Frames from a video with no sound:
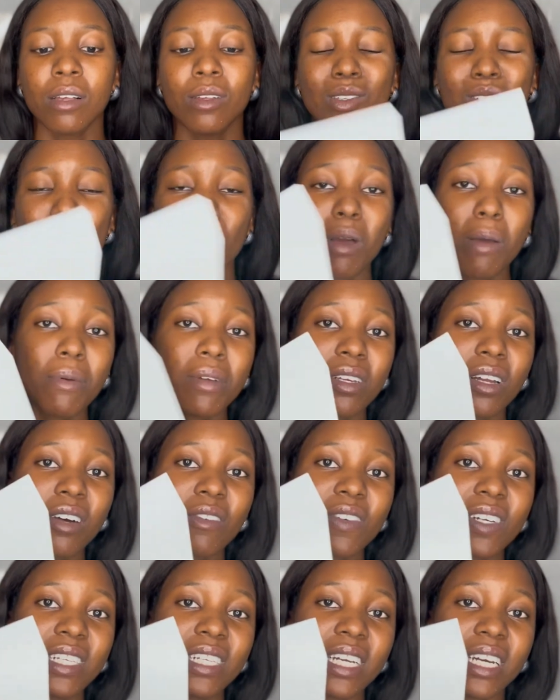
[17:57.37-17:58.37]
So maybe
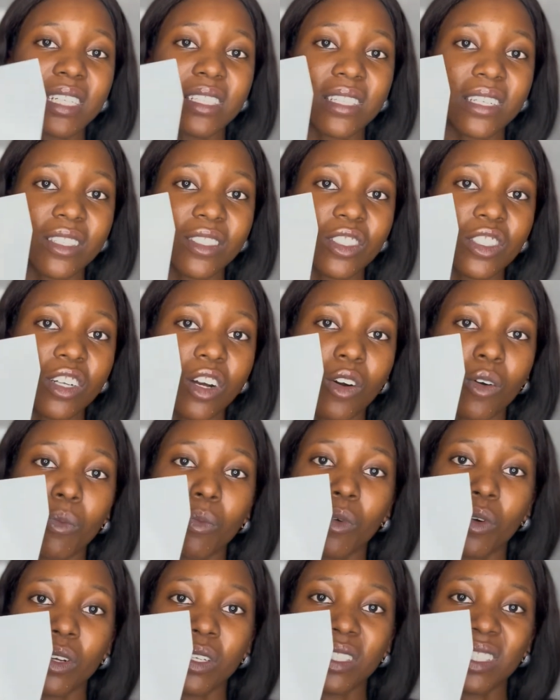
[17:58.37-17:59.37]
not really essential,
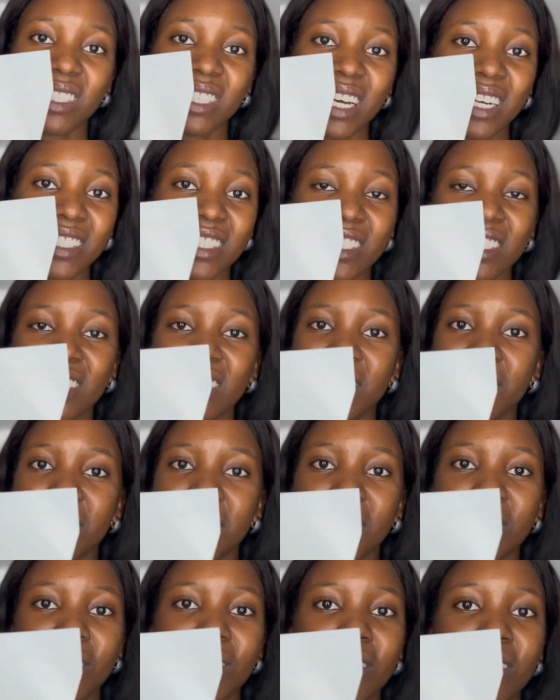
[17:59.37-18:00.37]
but it's
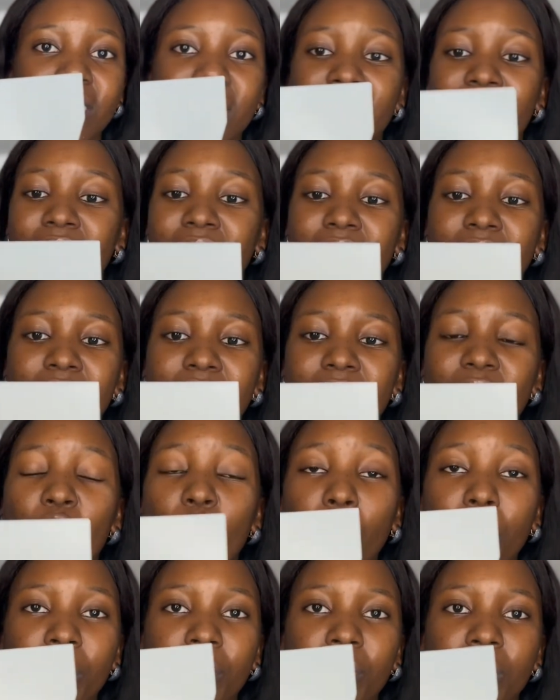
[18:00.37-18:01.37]
actually
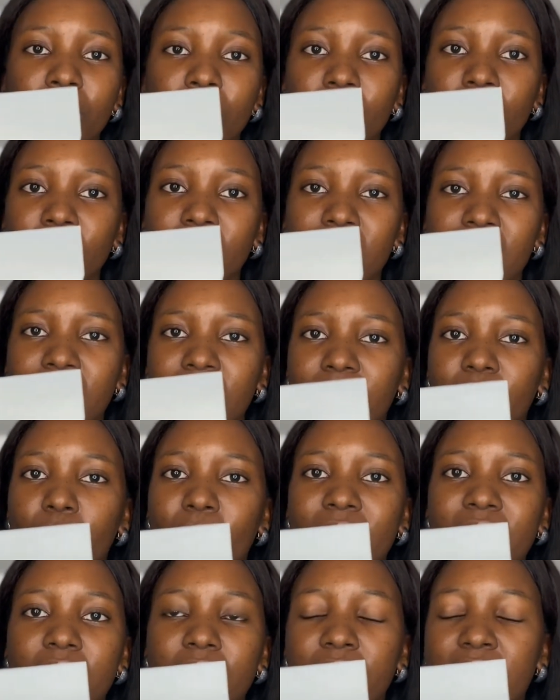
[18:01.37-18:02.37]
helpful. Like
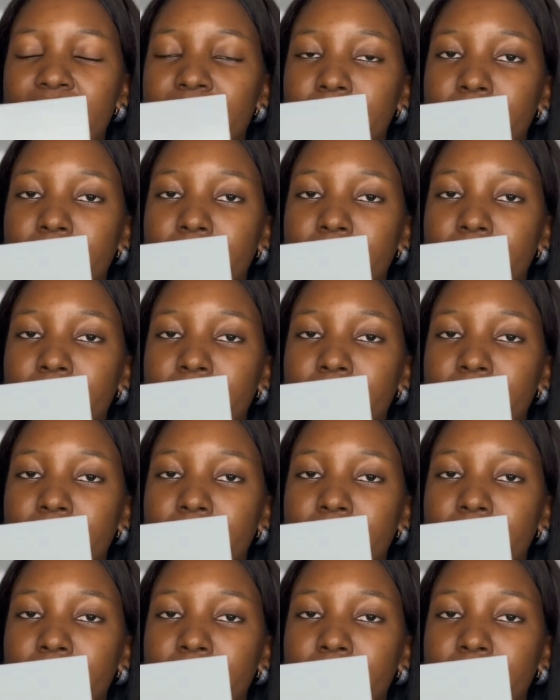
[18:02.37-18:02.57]
whenever I